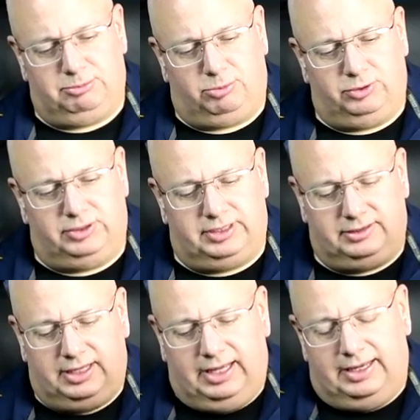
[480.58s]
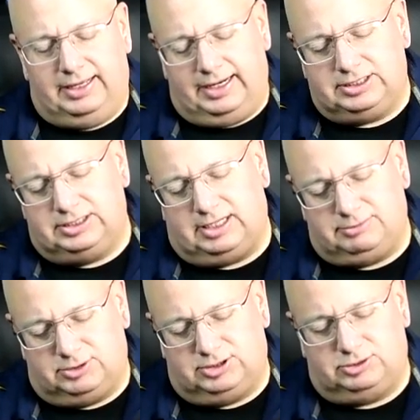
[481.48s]
brilliant. It actually
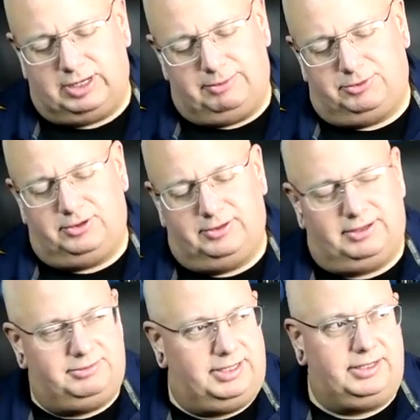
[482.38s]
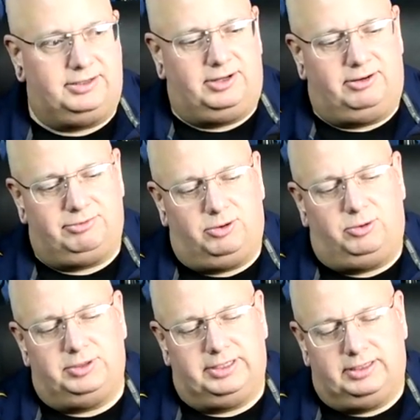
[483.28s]
comes with straps here that I've taken off for
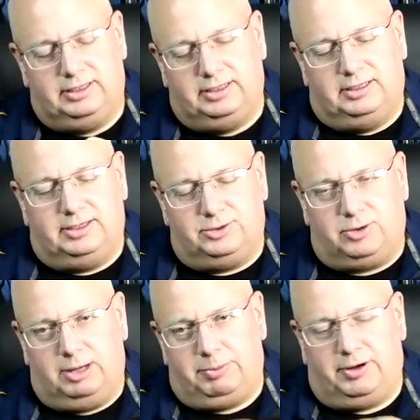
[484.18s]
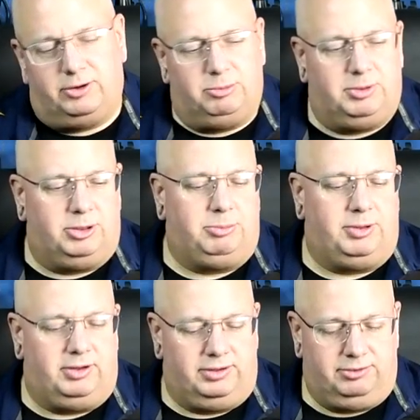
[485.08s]
holding a tripod or a
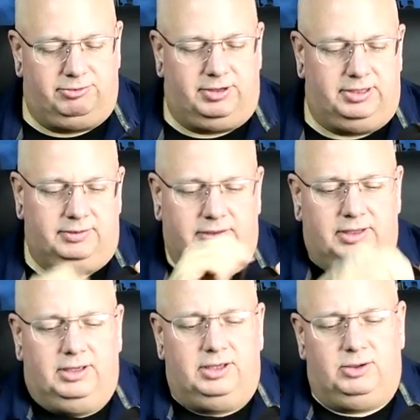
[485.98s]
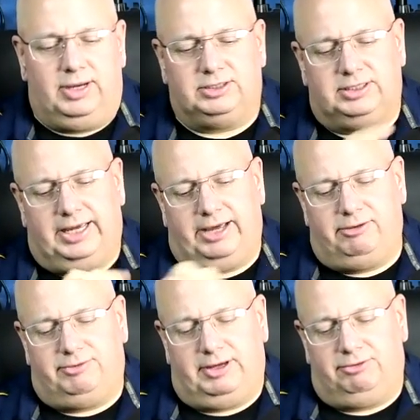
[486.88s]
monopod on the front. You actually
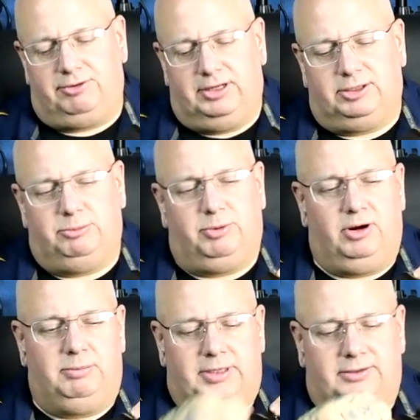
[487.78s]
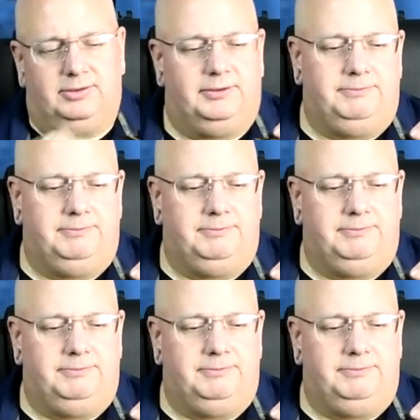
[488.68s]
have a front compartment,